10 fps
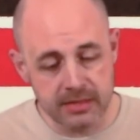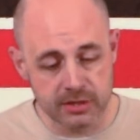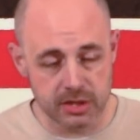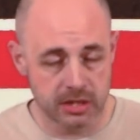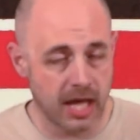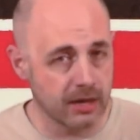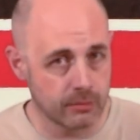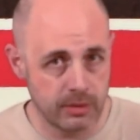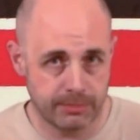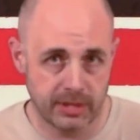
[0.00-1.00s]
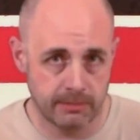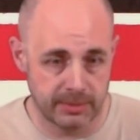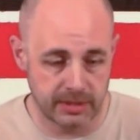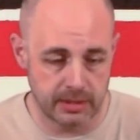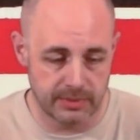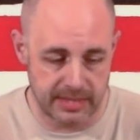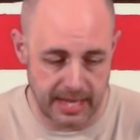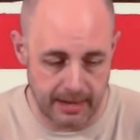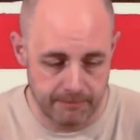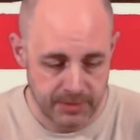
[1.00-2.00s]
There's a lot of replayability with
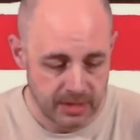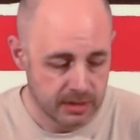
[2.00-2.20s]
that.